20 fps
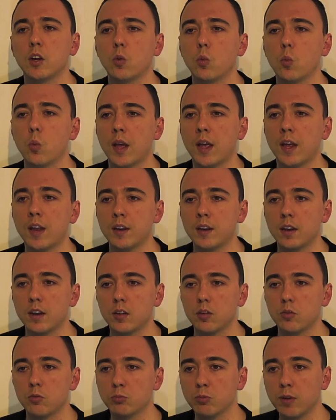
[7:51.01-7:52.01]
when
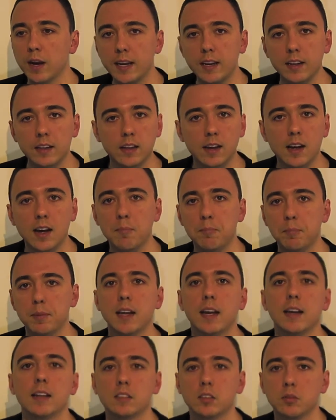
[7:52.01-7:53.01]
regular
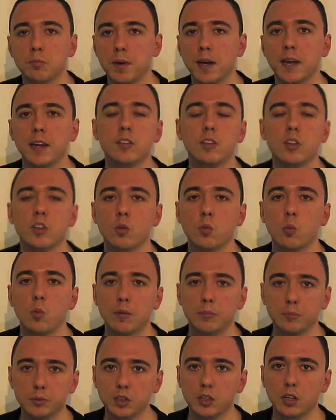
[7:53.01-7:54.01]
updates are made to your
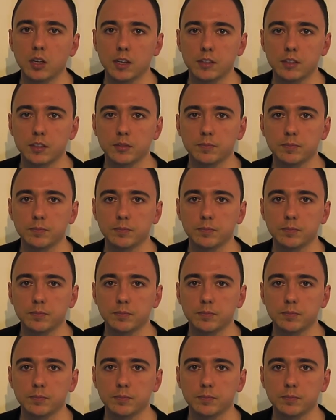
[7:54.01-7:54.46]
website.